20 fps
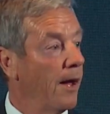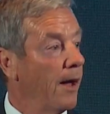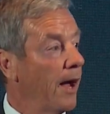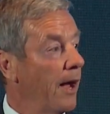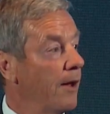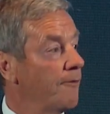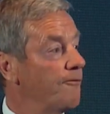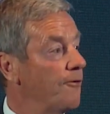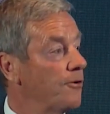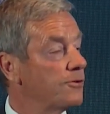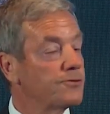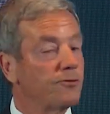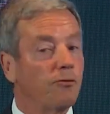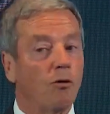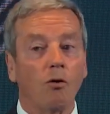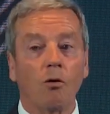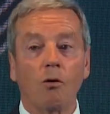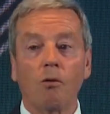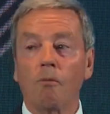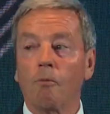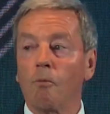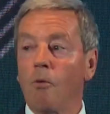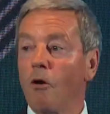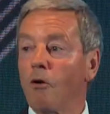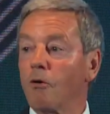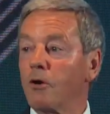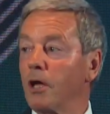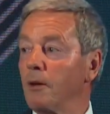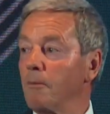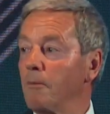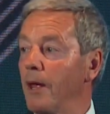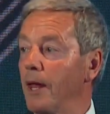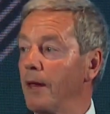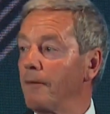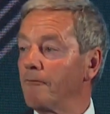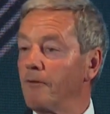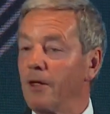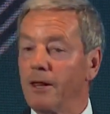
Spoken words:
Hey, first of all, welcome, and